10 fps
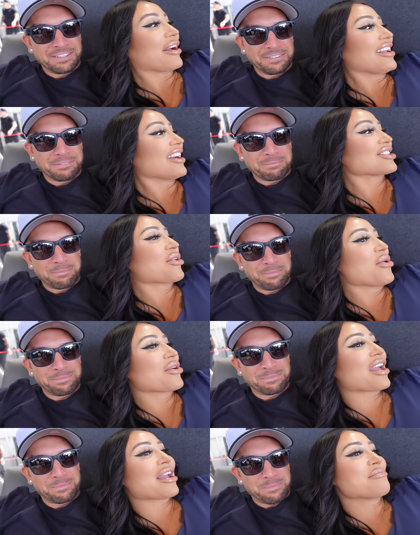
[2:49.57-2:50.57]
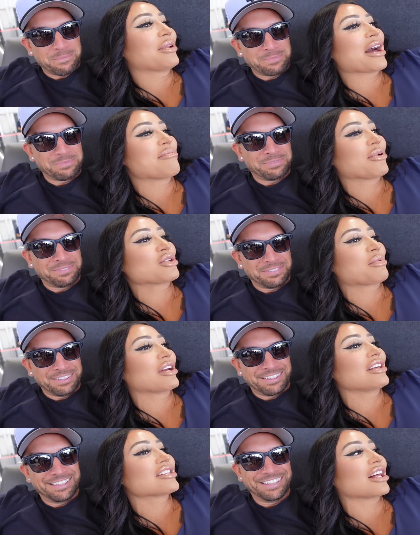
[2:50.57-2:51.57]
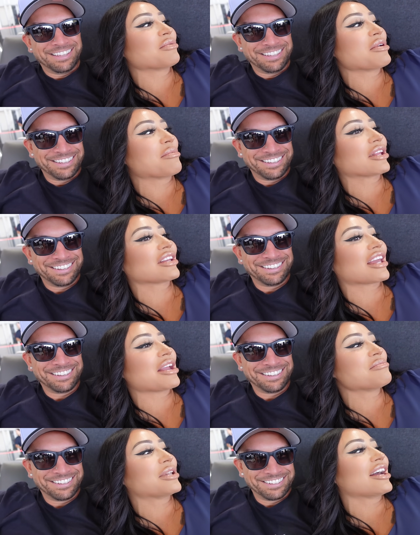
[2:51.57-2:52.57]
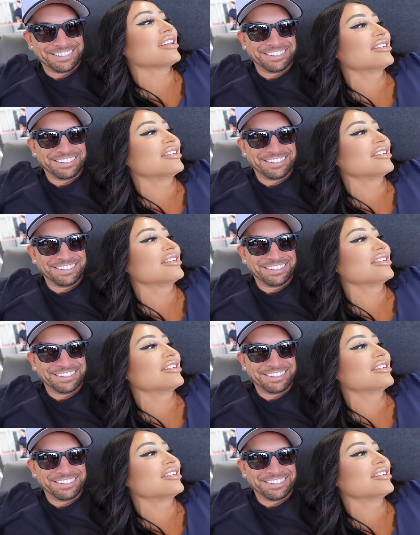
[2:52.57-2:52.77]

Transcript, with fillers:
Speaker 1: Brittany has a whole game plan. Bo's barely telling me about the game plan.